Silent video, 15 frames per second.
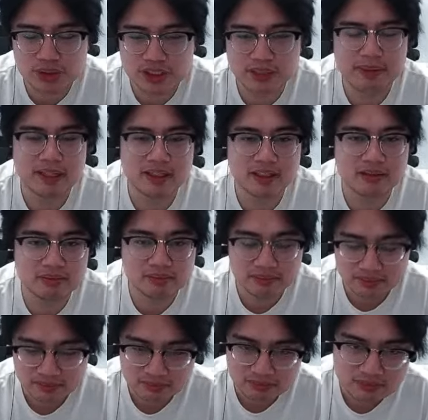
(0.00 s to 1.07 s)
dependent.
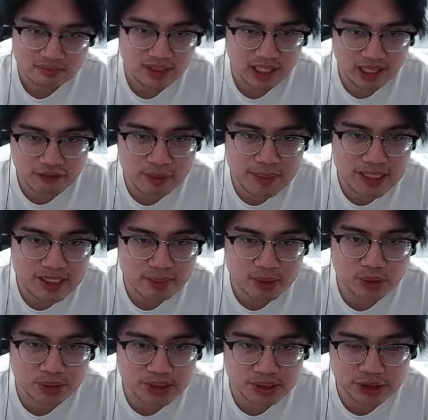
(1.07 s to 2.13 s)
If you mess up your
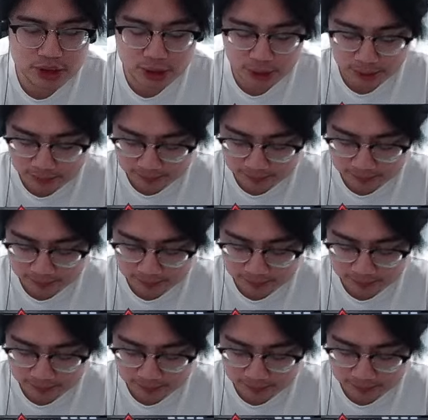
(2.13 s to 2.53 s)
ulti, you're screwed.